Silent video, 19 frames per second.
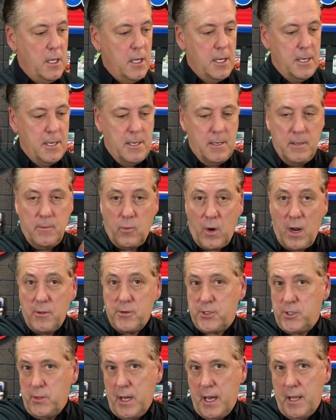Round
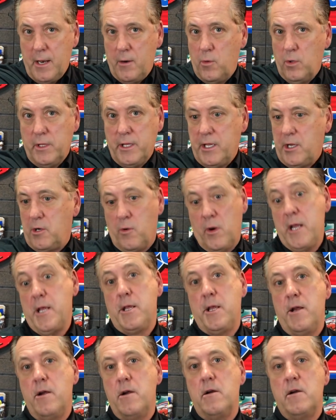2 had a really great
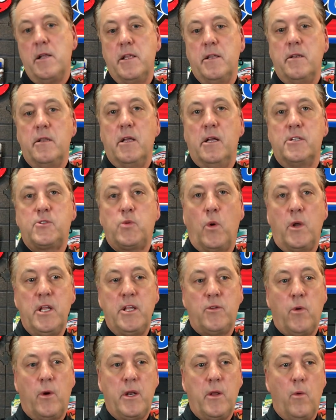year in
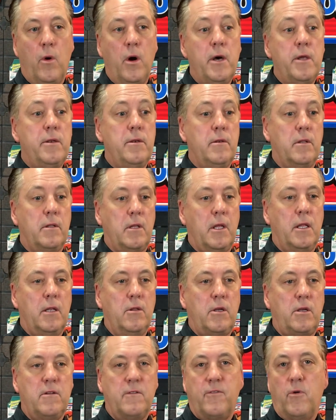2021. I'm
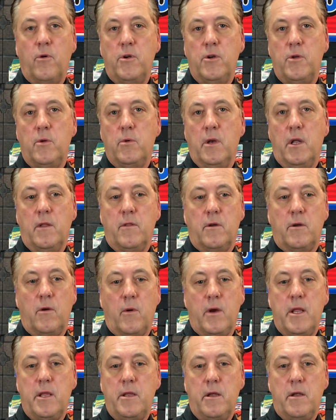looking forward to another
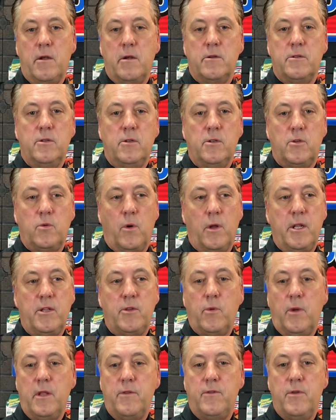great year,
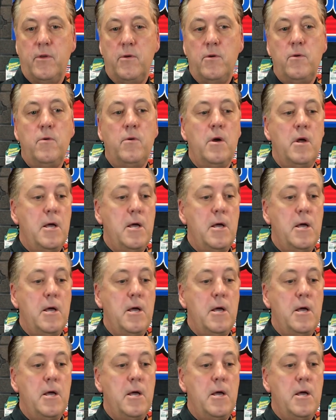2022.